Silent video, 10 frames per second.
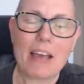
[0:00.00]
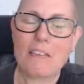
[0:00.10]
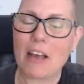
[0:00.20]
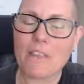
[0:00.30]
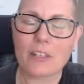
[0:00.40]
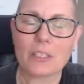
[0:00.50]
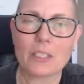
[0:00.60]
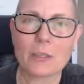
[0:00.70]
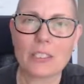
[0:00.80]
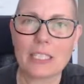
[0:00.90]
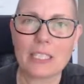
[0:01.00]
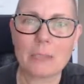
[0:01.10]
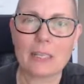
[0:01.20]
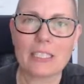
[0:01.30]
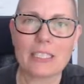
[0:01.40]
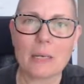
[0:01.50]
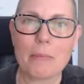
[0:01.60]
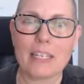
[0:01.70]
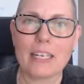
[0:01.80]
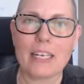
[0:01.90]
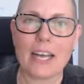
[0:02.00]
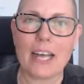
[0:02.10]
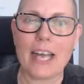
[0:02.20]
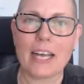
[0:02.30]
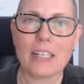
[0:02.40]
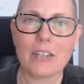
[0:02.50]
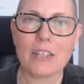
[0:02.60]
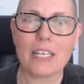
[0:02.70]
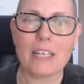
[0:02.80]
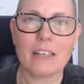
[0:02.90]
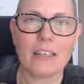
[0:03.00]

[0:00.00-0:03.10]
I, I felt so sick to my stomach that I actually,